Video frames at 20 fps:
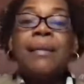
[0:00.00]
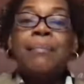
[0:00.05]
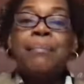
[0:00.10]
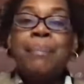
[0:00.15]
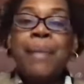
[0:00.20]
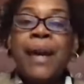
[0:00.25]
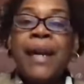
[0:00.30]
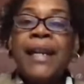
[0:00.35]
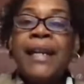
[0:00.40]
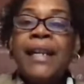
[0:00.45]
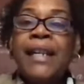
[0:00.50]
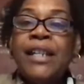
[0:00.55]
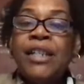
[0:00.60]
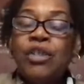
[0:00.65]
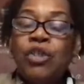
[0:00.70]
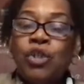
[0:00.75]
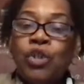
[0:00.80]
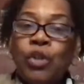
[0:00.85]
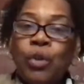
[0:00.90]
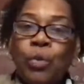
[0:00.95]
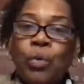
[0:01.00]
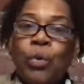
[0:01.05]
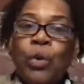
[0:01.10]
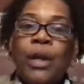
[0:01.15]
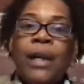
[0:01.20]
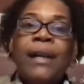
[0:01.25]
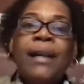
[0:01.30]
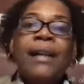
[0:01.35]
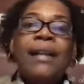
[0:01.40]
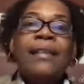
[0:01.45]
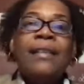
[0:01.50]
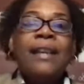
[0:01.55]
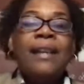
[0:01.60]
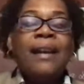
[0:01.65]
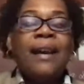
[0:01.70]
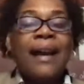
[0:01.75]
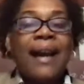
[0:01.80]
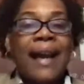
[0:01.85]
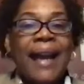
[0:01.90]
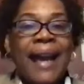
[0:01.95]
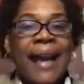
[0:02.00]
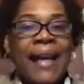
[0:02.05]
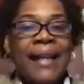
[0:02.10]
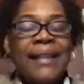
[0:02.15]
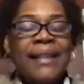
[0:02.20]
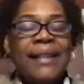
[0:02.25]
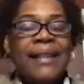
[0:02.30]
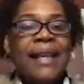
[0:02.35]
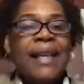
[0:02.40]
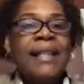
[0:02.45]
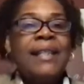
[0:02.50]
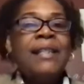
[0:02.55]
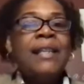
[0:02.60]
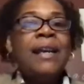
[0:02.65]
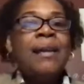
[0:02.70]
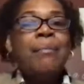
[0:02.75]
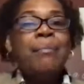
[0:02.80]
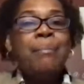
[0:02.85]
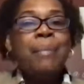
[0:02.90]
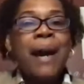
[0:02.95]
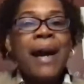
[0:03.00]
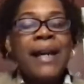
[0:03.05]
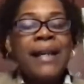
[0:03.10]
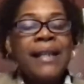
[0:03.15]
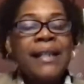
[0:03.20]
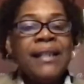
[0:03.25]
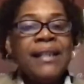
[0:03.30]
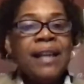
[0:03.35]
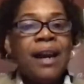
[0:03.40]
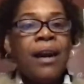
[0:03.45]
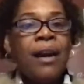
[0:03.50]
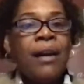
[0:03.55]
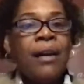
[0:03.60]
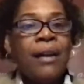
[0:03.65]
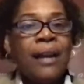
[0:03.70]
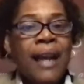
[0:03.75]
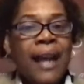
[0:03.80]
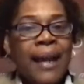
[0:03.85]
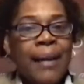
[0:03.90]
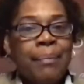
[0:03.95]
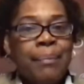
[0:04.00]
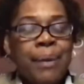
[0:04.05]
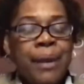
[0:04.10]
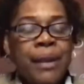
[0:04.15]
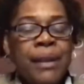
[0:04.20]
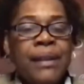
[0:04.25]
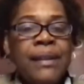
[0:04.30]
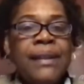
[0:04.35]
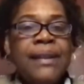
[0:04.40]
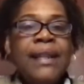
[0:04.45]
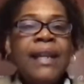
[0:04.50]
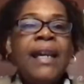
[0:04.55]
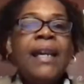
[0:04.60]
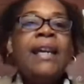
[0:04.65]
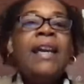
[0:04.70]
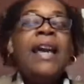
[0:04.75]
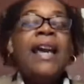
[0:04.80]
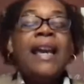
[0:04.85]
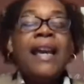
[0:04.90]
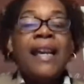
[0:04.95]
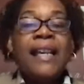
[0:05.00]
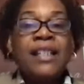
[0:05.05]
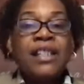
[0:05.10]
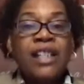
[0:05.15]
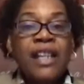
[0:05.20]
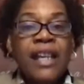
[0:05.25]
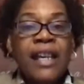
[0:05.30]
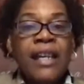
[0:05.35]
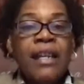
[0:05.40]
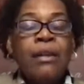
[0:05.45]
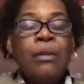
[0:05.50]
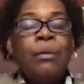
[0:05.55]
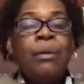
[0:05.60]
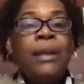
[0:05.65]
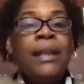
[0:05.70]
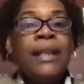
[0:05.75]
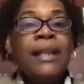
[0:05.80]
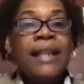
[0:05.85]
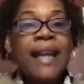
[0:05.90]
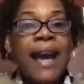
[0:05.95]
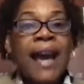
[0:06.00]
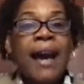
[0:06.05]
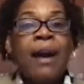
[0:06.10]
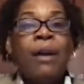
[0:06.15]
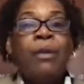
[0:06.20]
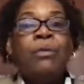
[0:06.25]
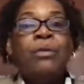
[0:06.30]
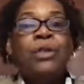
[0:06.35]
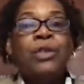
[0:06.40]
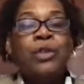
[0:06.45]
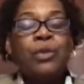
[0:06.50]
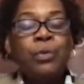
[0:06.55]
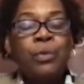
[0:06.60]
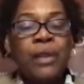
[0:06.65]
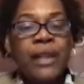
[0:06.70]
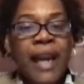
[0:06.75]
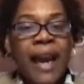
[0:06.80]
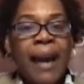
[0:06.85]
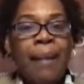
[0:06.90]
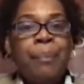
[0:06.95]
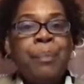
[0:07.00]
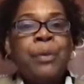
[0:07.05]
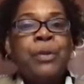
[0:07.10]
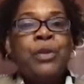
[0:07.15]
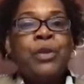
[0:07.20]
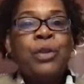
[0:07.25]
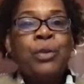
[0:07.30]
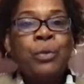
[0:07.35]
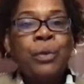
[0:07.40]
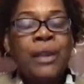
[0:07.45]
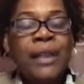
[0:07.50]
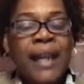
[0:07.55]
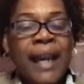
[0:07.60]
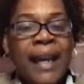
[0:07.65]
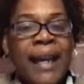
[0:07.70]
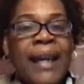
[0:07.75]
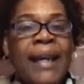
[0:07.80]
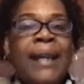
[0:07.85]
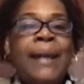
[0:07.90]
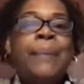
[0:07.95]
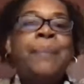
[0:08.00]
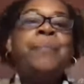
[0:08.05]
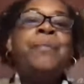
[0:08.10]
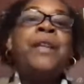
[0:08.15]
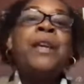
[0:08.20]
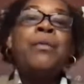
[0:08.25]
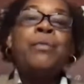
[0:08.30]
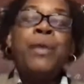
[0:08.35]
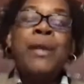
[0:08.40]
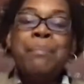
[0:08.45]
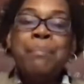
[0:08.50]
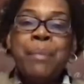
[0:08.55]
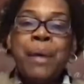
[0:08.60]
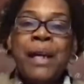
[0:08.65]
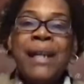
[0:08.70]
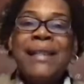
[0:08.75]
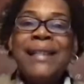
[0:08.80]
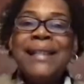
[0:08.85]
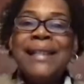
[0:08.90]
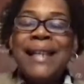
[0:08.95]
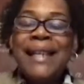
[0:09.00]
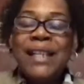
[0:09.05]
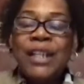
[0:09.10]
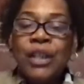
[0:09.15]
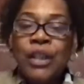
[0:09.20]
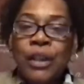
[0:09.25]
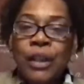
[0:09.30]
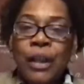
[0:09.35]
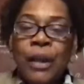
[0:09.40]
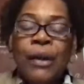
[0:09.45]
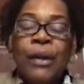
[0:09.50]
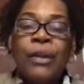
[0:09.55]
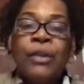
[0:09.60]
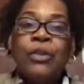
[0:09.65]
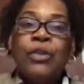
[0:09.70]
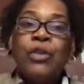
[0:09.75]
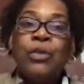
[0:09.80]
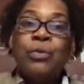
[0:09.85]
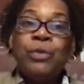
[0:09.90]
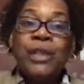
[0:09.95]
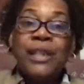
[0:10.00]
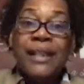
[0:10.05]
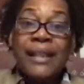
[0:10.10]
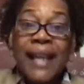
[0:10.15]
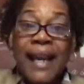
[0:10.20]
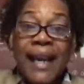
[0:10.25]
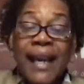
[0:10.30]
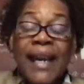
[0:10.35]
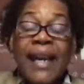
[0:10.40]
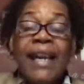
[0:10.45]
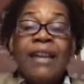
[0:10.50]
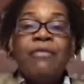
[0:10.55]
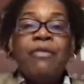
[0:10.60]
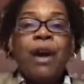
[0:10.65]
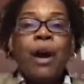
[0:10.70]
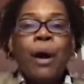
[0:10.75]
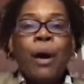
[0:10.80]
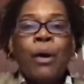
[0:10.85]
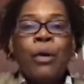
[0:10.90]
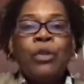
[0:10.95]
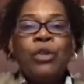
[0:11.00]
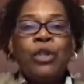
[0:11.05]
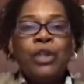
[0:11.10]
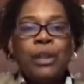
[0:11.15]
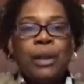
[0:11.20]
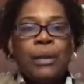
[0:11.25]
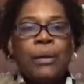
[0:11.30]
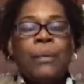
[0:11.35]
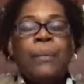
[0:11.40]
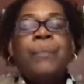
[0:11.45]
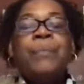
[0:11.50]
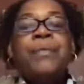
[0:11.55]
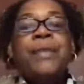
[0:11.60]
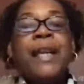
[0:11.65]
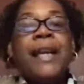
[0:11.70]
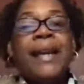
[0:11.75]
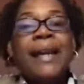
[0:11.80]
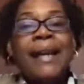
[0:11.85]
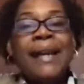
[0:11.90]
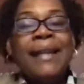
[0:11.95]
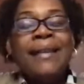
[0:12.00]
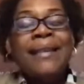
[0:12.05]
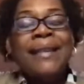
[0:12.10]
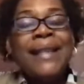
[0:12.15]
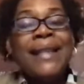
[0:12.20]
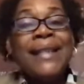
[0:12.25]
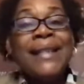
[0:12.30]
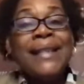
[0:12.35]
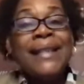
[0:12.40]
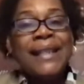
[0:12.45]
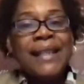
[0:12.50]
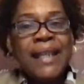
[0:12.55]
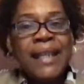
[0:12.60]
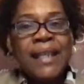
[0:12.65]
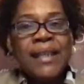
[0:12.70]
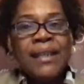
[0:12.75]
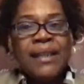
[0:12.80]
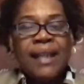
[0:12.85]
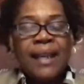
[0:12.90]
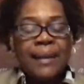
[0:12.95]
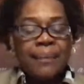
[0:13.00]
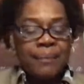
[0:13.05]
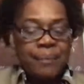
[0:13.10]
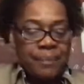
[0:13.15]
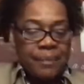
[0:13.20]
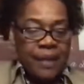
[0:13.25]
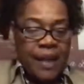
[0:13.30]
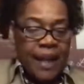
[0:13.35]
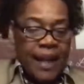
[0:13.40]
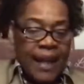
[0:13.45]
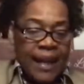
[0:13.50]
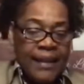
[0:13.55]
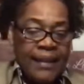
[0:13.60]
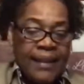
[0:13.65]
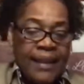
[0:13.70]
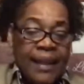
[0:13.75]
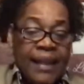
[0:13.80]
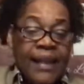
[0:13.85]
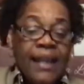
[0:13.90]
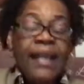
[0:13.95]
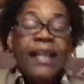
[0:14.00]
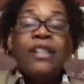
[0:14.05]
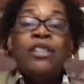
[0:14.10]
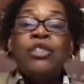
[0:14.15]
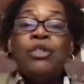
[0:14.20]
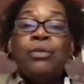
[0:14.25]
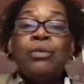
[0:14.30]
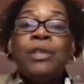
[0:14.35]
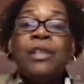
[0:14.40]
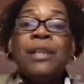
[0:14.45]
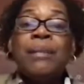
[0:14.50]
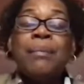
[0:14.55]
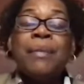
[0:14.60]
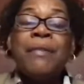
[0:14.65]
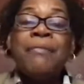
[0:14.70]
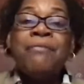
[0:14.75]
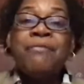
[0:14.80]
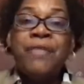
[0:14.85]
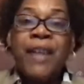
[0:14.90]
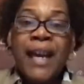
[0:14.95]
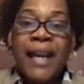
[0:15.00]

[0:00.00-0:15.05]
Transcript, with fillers: to making sure that our assets minus our liability is equaling out to capital gain. We must learn to save also in this season and get into some